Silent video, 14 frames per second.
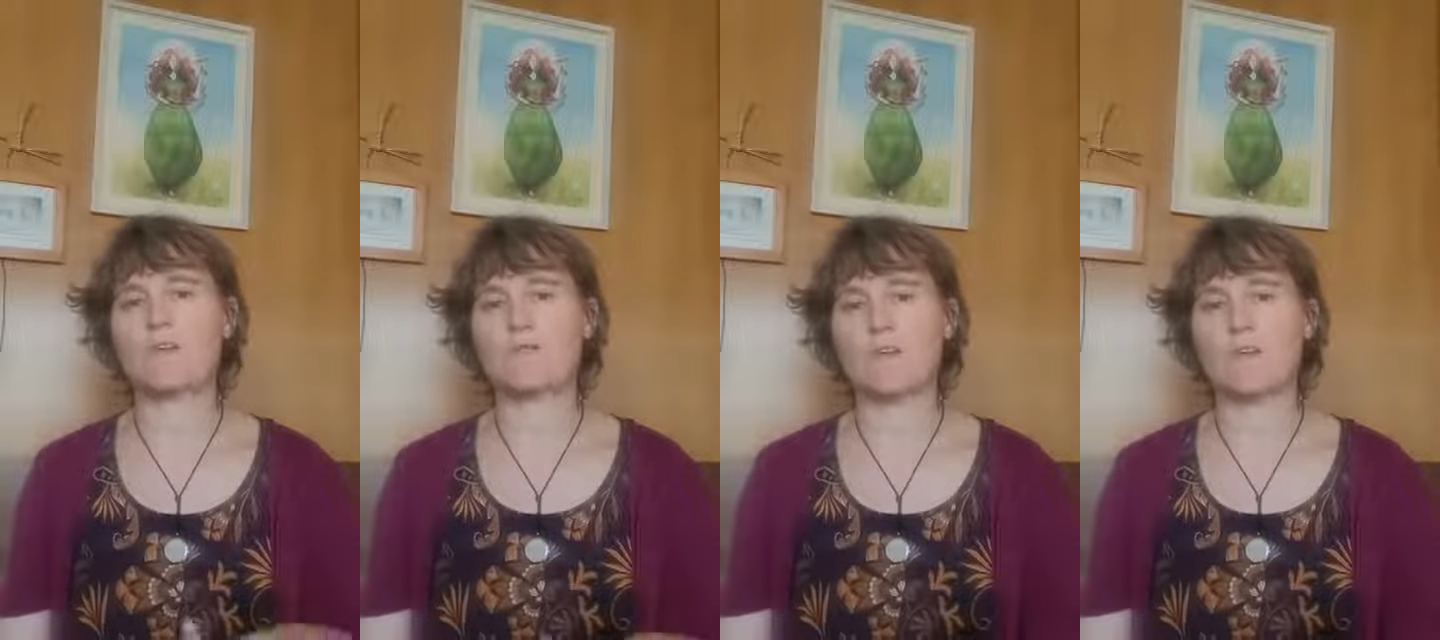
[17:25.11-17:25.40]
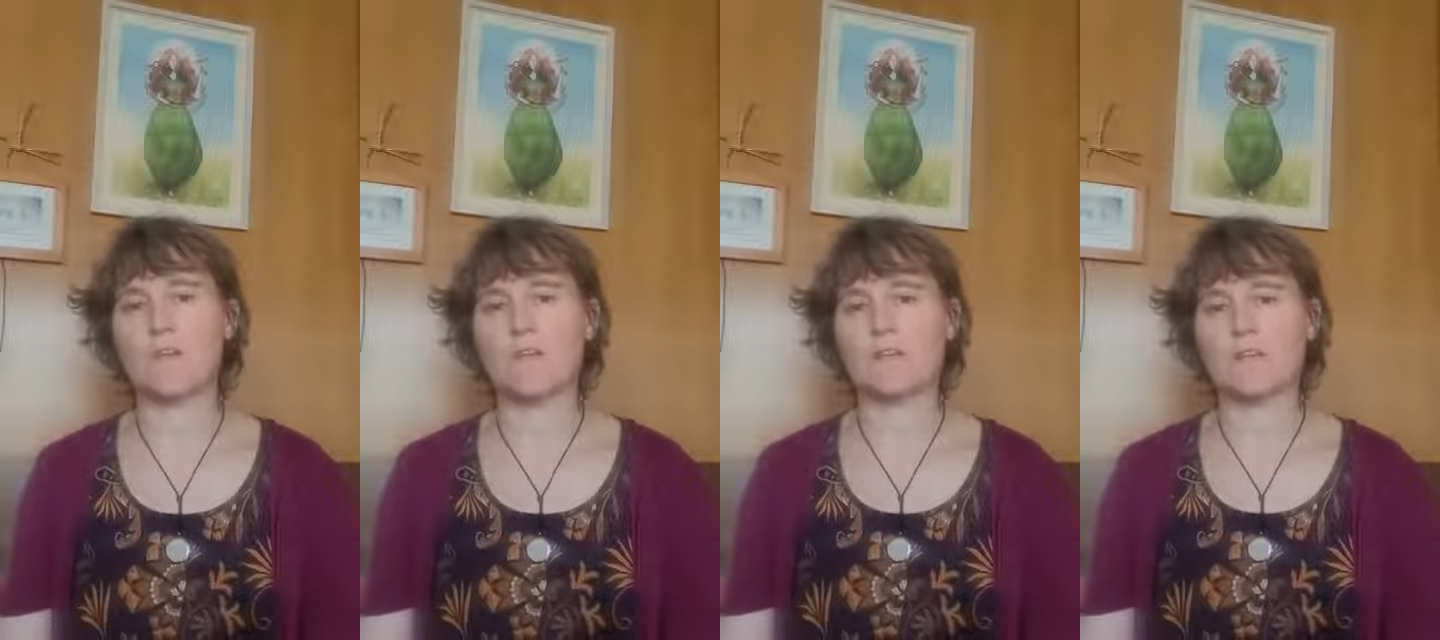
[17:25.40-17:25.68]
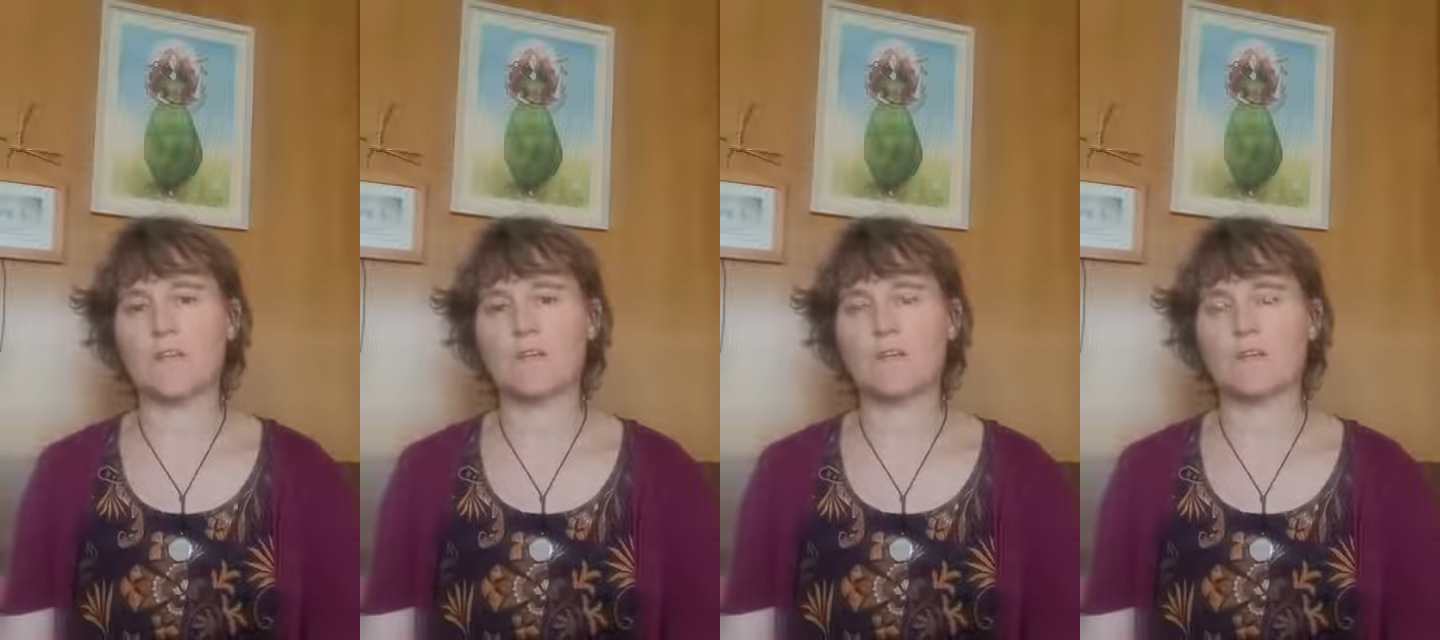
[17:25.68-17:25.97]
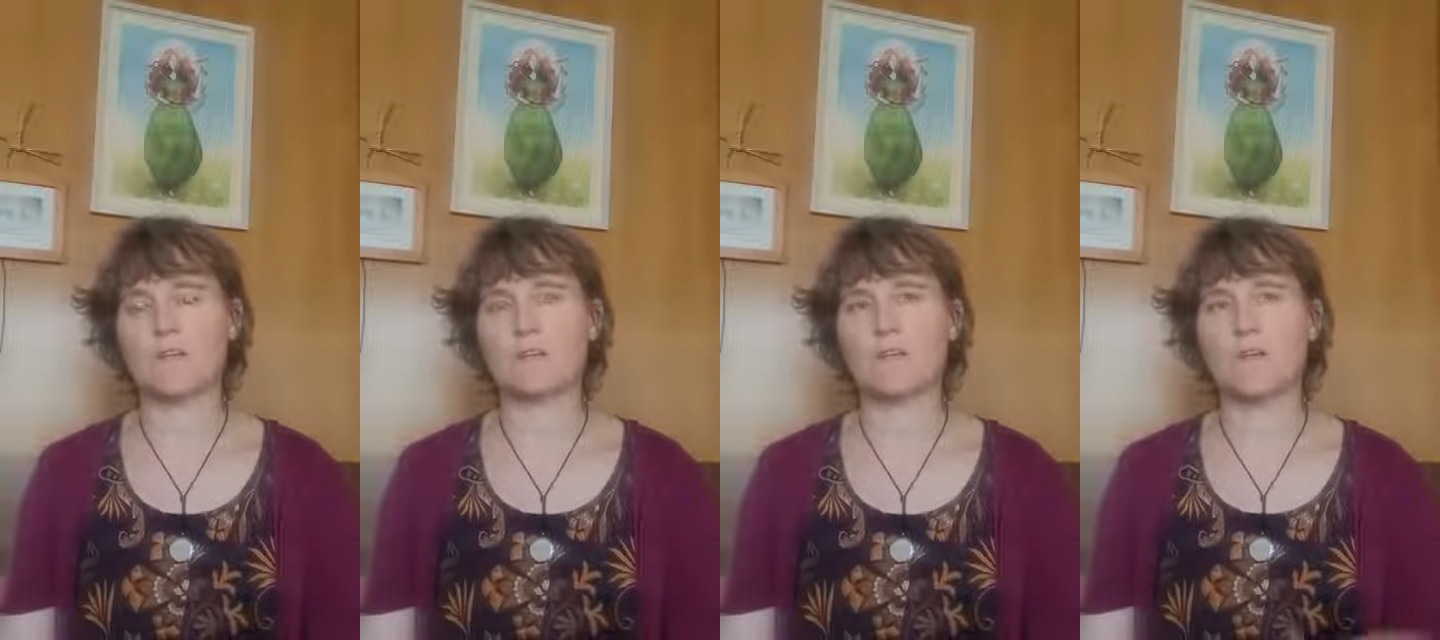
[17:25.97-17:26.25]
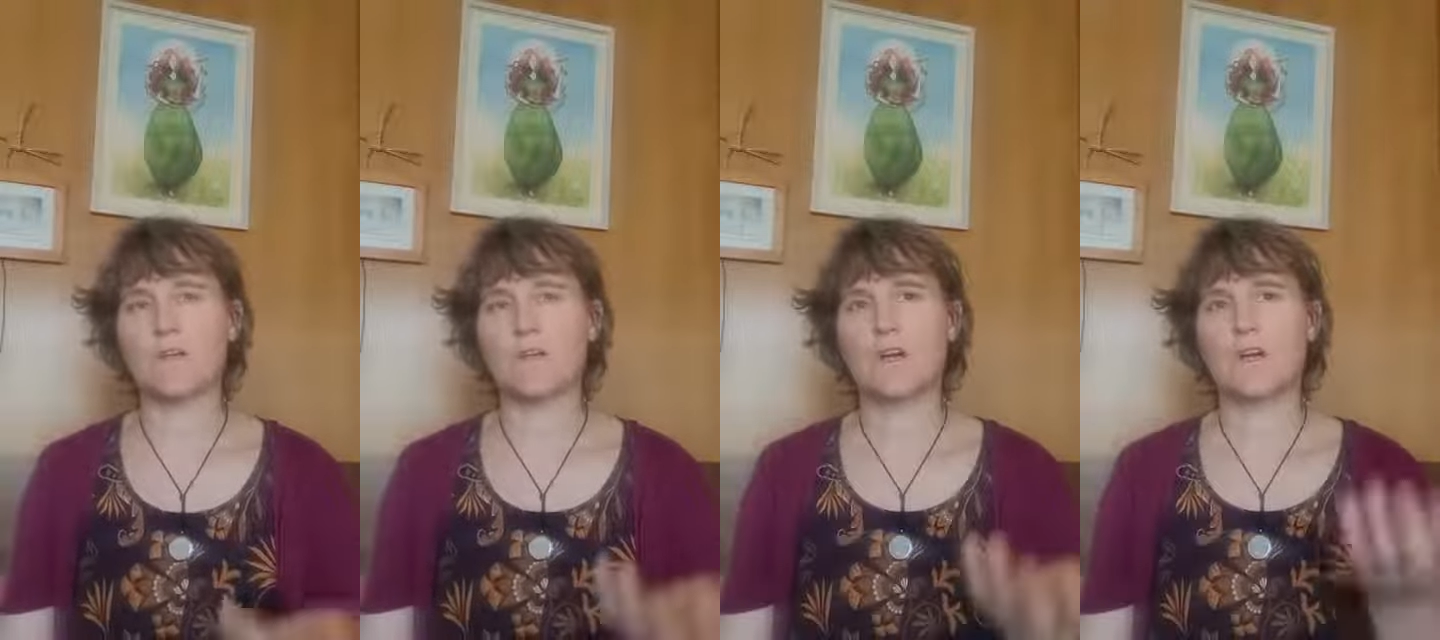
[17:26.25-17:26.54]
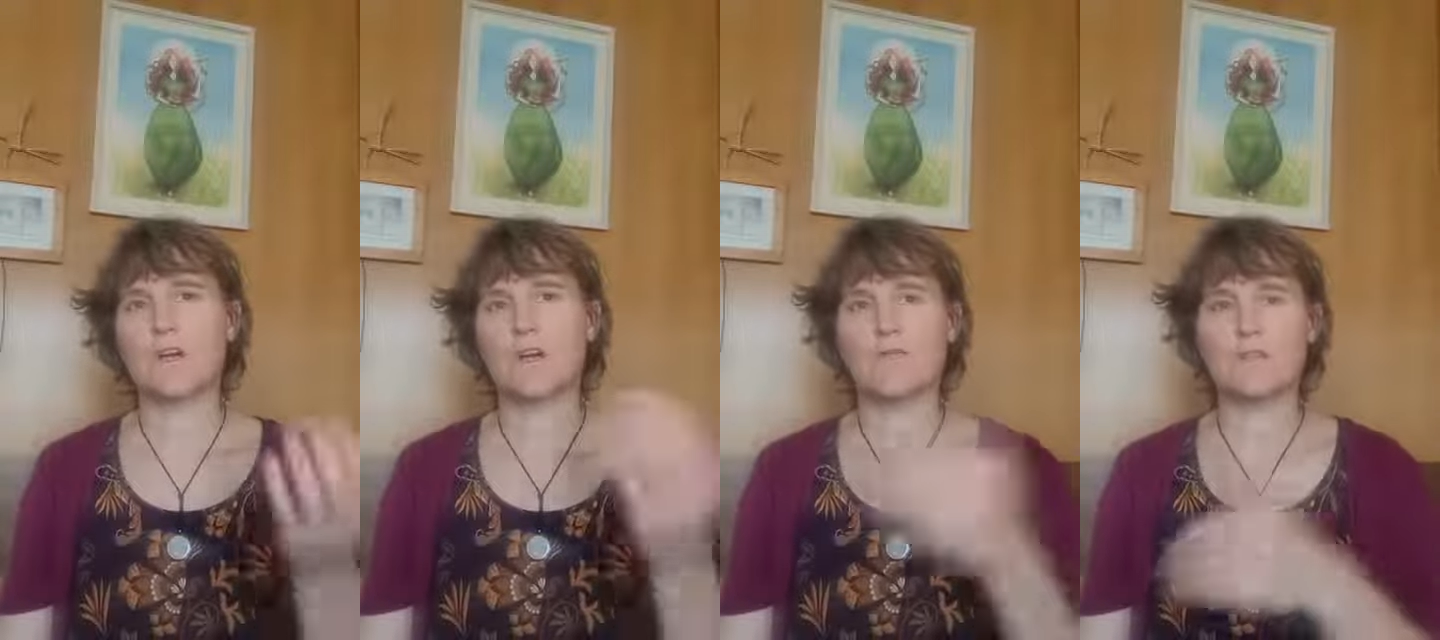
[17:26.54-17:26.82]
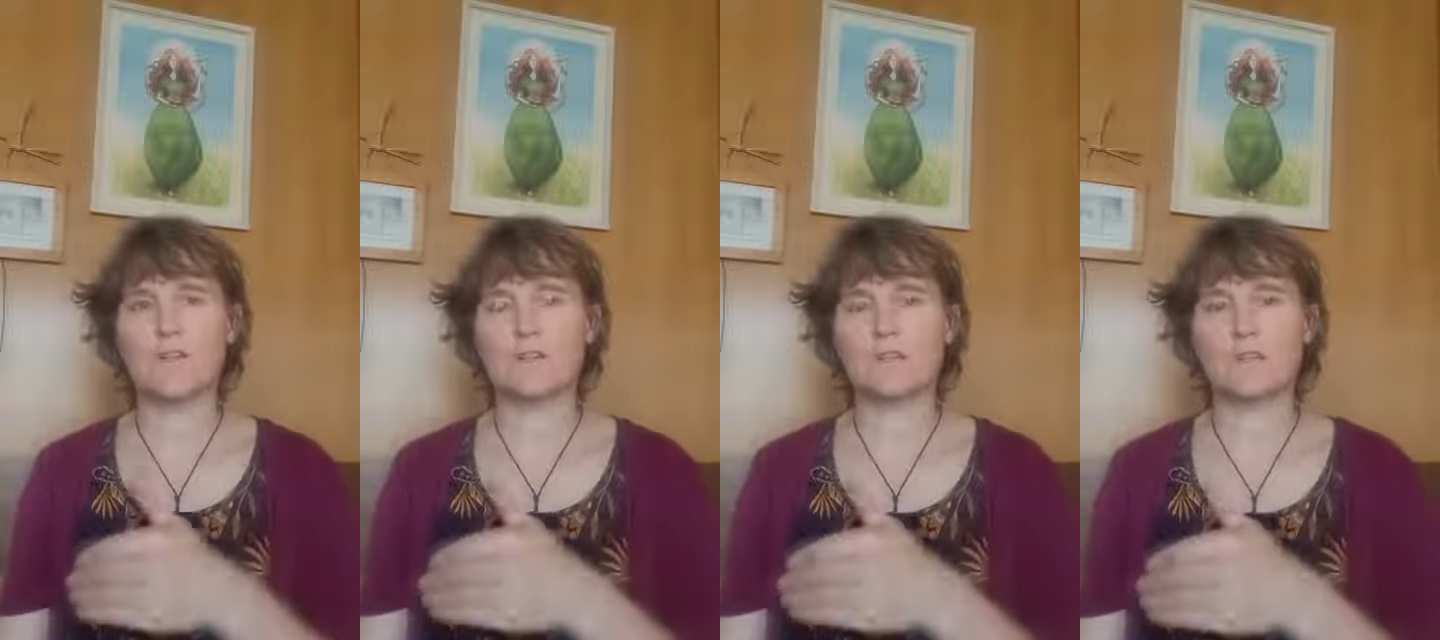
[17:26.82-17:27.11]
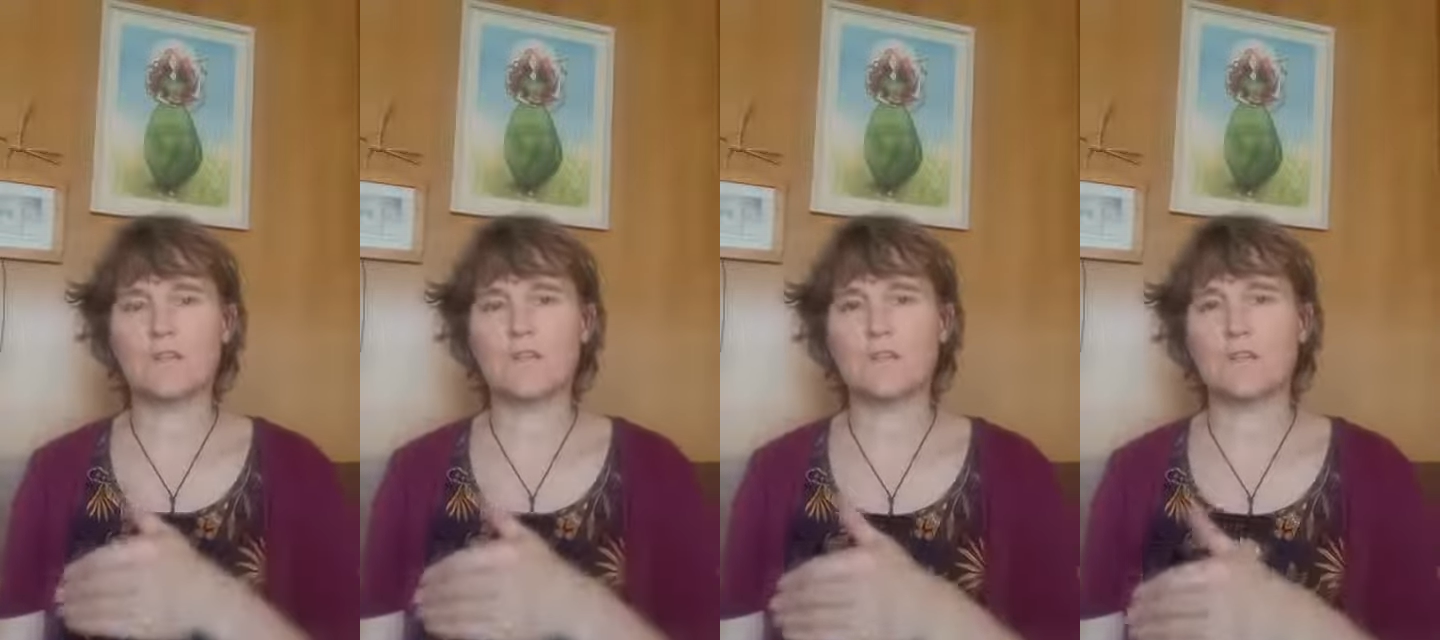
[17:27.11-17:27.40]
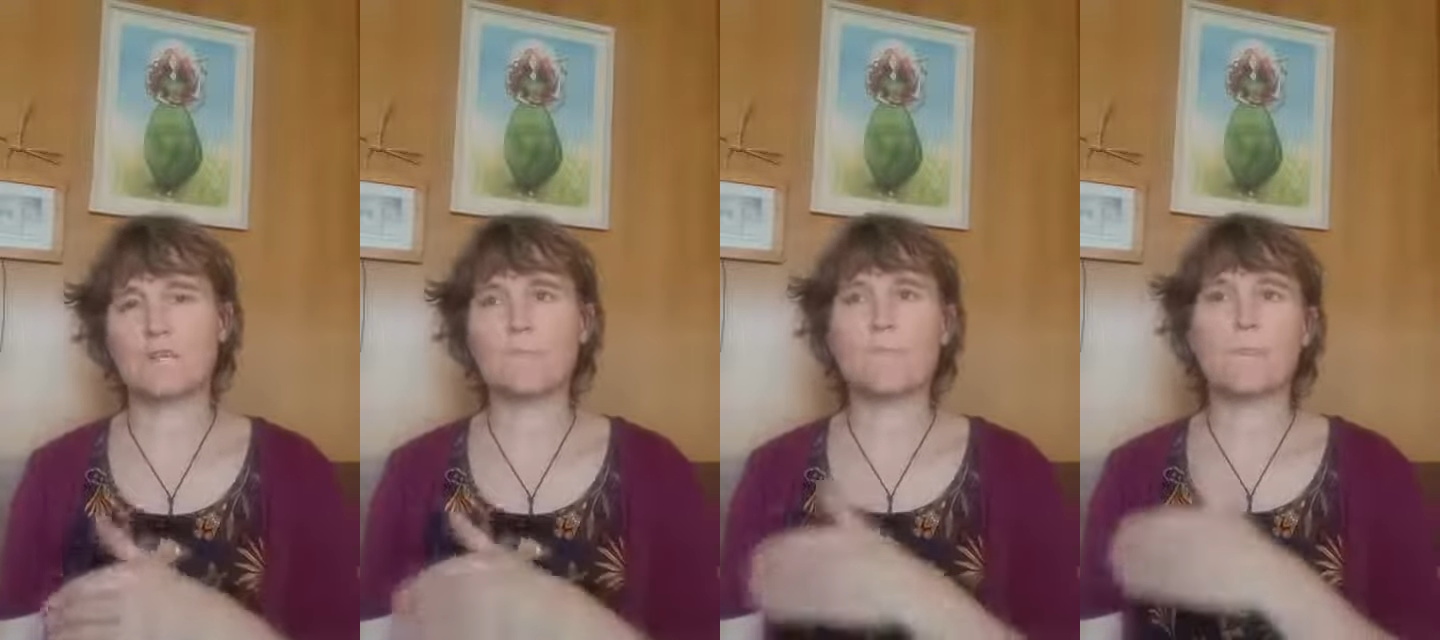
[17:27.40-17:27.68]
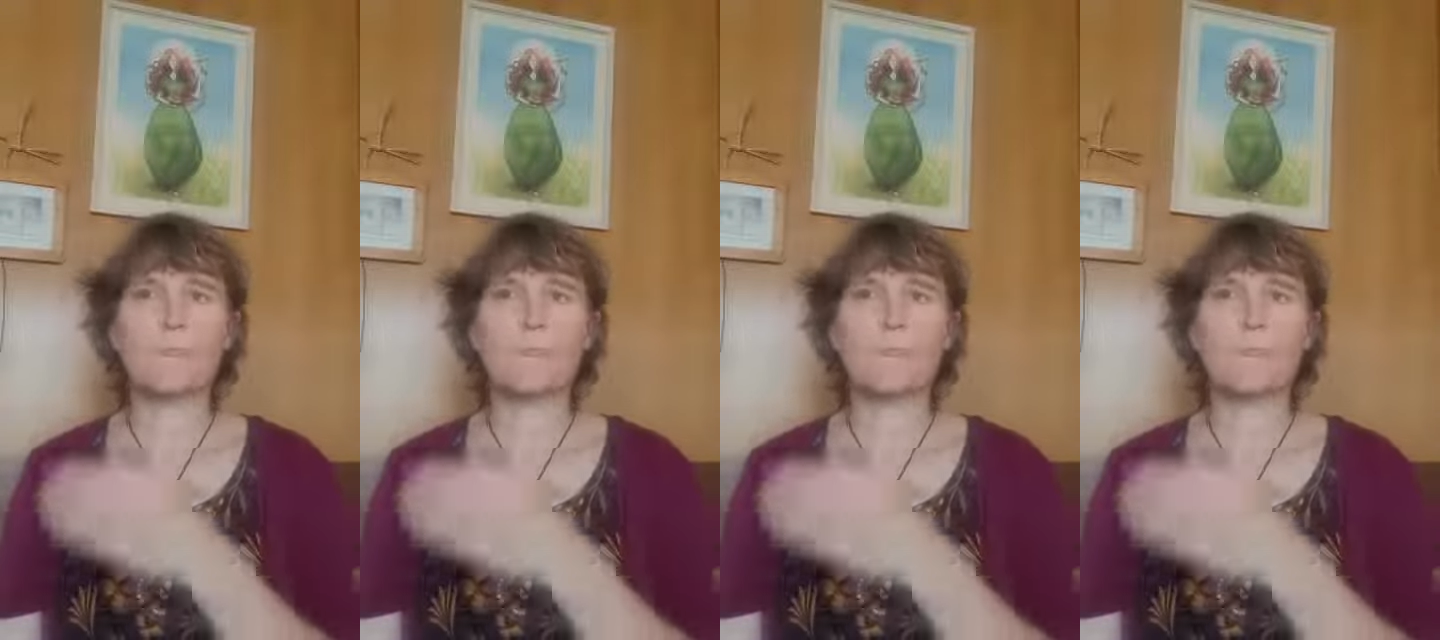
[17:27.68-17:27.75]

and relaxation, and then to needle.